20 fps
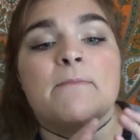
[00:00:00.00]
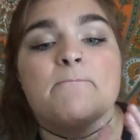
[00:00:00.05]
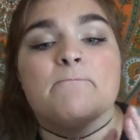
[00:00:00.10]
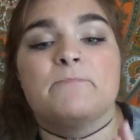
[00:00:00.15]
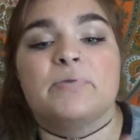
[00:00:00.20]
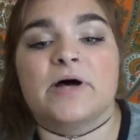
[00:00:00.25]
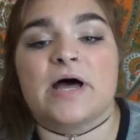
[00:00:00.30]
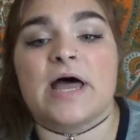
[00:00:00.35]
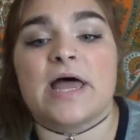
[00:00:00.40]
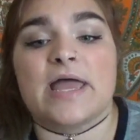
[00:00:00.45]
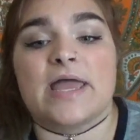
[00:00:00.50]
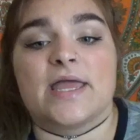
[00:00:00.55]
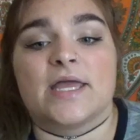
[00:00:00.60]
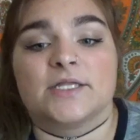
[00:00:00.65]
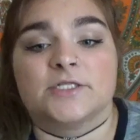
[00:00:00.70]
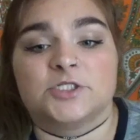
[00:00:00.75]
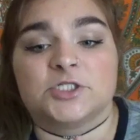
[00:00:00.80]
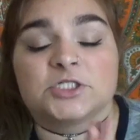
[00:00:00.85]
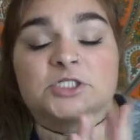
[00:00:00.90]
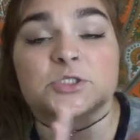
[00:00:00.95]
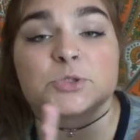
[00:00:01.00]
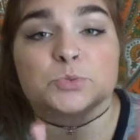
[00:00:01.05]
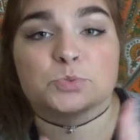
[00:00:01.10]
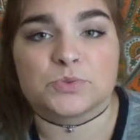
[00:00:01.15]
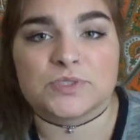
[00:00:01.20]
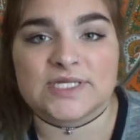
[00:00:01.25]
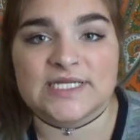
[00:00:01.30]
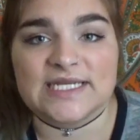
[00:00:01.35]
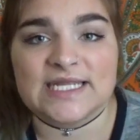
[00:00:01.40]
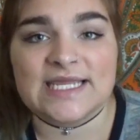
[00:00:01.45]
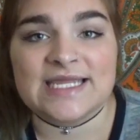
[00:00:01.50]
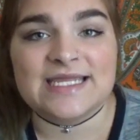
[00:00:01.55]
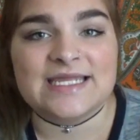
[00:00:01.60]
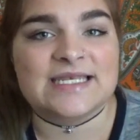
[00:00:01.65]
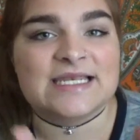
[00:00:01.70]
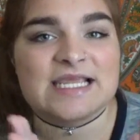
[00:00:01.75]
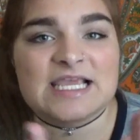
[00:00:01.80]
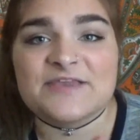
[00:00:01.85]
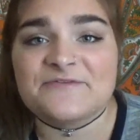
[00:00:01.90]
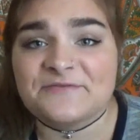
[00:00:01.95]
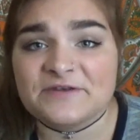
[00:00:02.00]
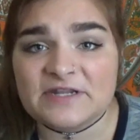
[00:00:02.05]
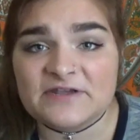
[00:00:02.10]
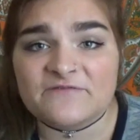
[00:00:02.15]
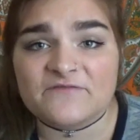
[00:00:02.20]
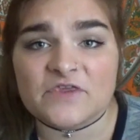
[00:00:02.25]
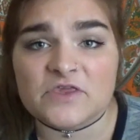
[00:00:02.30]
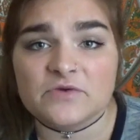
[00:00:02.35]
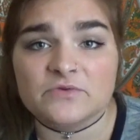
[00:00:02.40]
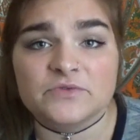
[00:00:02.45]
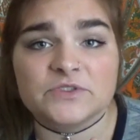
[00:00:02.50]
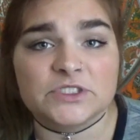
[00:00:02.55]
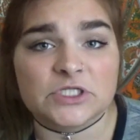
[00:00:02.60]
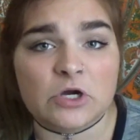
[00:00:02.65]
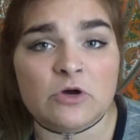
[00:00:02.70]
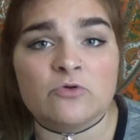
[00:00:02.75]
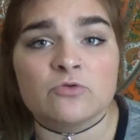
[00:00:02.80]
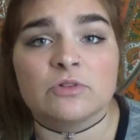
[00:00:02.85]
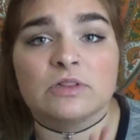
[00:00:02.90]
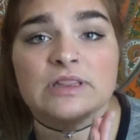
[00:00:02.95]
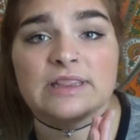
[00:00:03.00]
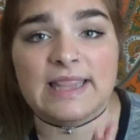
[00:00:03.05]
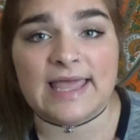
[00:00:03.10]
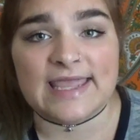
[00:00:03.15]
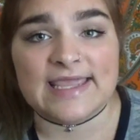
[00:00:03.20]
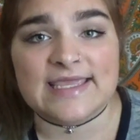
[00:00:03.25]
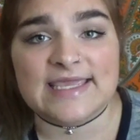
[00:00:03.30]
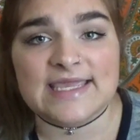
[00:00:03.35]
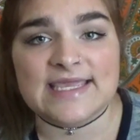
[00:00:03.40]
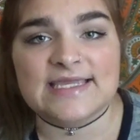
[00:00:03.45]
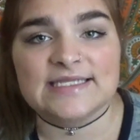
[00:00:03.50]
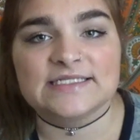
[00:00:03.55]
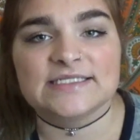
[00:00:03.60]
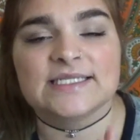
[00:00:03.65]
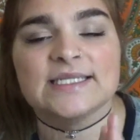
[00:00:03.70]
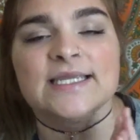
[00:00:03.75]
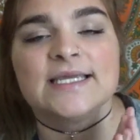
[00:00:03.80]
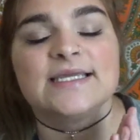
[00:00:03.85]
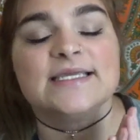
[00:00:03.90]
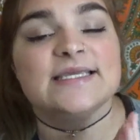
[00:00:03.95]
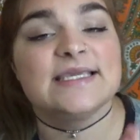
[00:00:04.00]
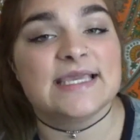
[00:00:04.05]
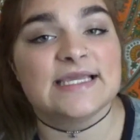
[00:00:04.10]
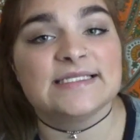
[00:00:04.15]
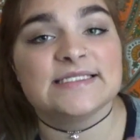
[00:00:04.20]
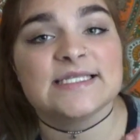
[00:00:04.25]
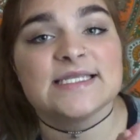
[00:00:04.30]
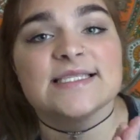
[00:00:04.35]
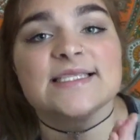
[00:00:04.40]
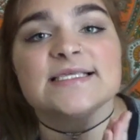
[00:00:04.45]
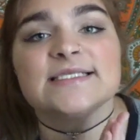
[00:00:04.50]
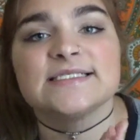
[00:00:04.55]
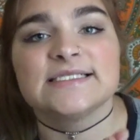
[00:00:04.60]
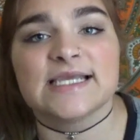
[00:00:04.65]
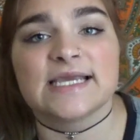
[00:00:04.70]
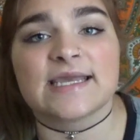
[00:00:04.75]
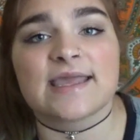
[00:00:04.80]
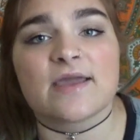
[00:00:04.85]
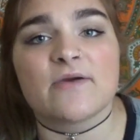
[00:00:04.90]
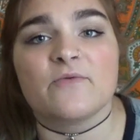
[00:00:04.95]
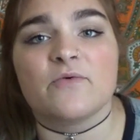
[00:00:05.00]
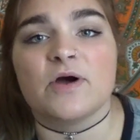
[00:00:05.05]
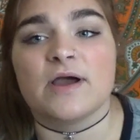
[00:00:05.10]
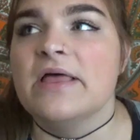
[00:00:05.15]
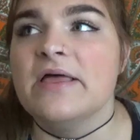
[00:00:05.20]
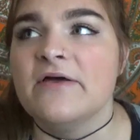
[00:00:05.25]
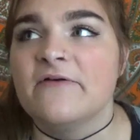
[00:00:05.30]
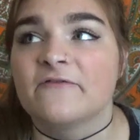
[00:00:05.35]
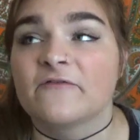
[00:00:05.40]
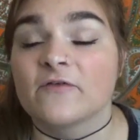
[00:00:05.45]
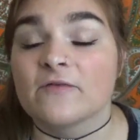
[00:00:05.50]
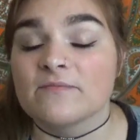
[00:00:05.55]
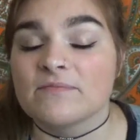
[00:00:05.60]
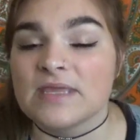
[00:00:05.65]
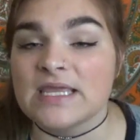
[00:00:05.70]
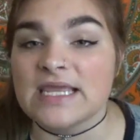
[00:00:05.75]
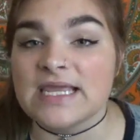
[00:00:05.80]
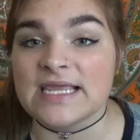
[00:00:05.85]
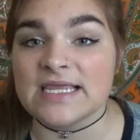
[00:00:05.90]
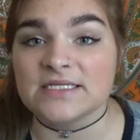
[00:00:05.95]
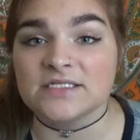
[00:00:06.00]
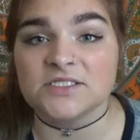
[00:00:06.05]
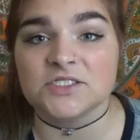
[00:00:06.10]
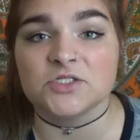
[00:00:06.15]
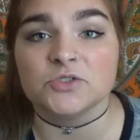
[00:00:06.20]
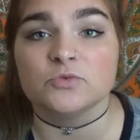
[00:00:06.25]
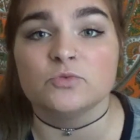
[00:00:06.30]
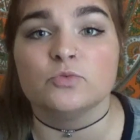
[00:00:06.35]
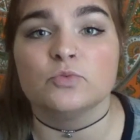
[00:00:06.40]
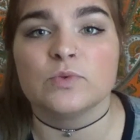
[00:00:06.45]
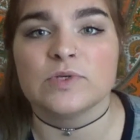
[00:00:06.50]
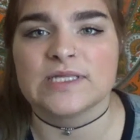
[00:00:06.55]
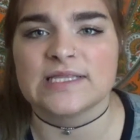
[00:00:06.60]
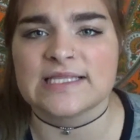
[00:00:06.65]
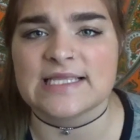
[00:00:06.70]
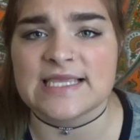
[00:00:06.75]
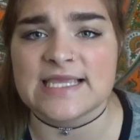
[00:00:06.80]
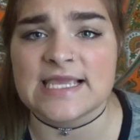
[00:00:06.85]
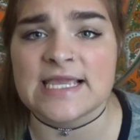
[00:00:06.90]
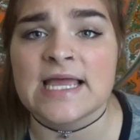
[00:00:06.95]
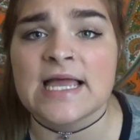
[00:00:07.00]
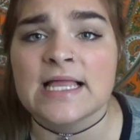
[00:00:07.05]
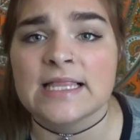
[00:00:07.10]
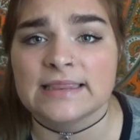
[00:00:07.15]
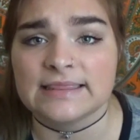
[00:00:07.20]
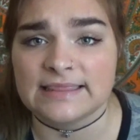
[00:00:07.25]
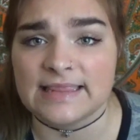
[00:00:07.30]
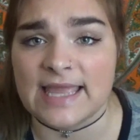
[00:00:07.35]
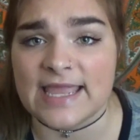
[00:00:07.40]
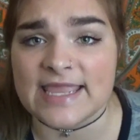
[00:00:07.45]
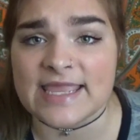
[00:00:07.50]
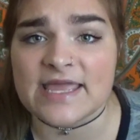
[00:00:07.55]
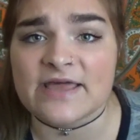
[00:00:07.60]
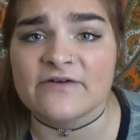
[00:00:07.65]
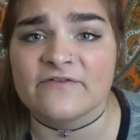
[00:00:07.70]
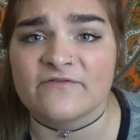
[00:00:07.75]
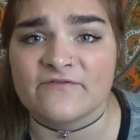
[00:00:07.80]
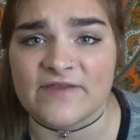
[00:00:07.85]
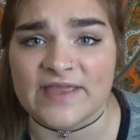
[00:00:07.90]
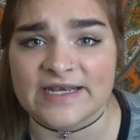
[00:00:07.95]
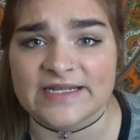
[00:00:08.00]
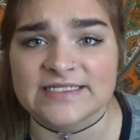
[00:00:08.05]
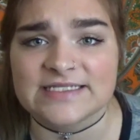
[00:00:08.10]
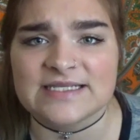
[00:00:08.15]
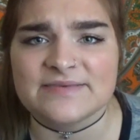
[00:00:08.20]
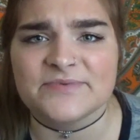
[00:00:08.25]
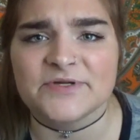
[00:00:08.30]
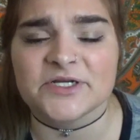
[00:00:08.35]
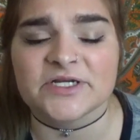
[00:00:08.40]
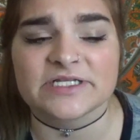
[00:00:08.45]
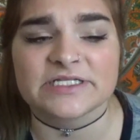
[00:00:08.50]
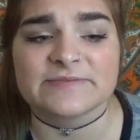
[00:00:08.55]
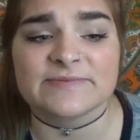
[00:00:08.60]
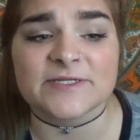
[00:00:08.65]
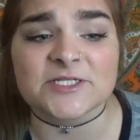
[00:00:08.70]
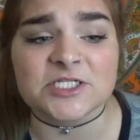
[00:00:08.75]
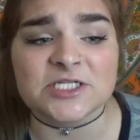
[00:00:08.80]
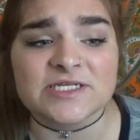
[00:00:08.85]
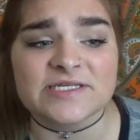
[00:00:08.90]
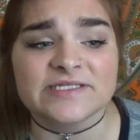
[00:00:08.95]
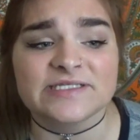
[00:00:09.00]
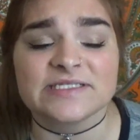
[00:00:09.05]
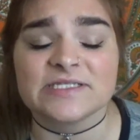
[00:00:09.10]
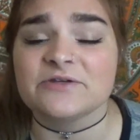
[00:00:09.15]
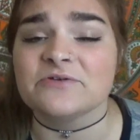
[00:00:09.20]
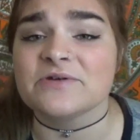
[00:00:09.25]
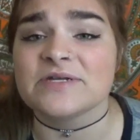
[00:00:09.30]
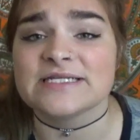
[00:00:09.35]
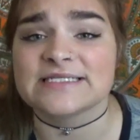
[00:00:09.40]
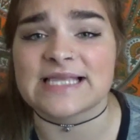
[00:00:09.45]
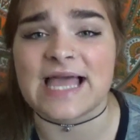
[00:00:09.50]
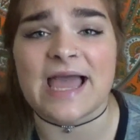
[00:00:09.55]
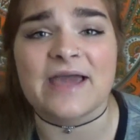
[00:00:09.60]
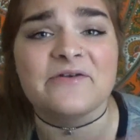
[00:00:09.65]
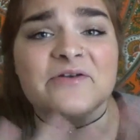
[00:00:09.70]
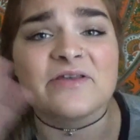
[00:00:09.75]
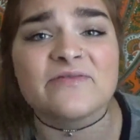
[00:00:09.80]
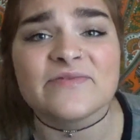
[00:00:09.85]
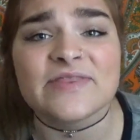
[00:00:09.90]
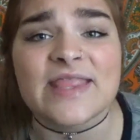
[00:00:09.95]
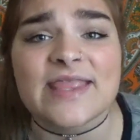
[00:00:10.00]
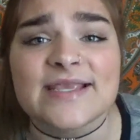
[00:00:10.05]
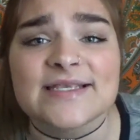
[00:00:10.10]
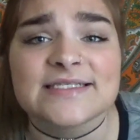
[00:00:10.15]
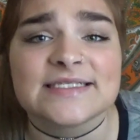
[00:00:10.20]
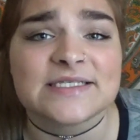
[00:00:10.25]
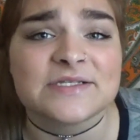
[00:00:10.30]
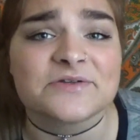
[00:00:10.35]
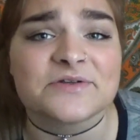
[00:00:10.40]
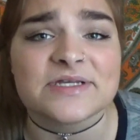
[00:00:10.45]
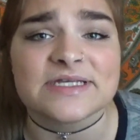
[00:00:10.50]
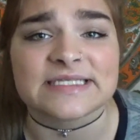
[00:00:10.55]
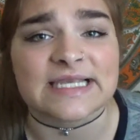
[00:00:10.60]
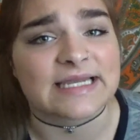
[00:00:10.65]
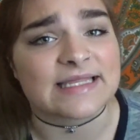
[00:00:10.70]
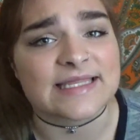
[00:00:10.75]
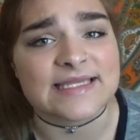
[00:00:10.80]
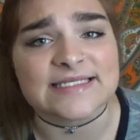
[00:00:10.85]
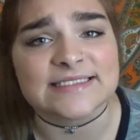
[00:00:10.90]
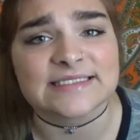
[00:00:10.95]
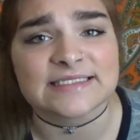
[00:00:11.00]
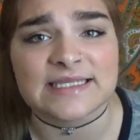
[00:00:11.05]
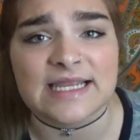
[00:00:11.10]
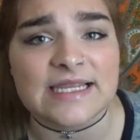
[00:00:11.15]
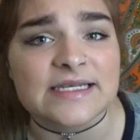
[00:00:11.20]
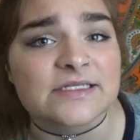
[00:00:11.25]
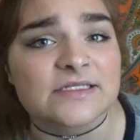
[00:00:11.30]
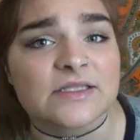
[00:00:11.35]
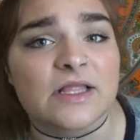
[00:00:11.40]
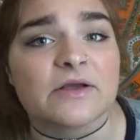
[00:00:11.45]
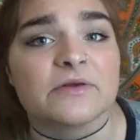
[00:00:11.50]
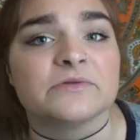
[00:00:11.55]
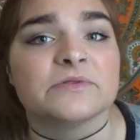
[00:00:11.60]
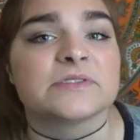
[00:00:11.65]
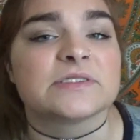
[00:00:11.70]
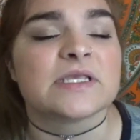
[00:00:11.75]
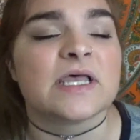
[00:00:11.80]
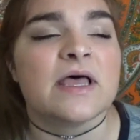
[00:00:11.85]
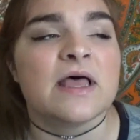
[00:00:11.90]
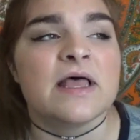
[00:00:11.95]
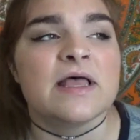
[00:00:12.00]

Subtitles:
but just read it, and even if you don't like it, get to the second one. For me to really like a fantasy book, especially a series, I don't even like series, I like standalones.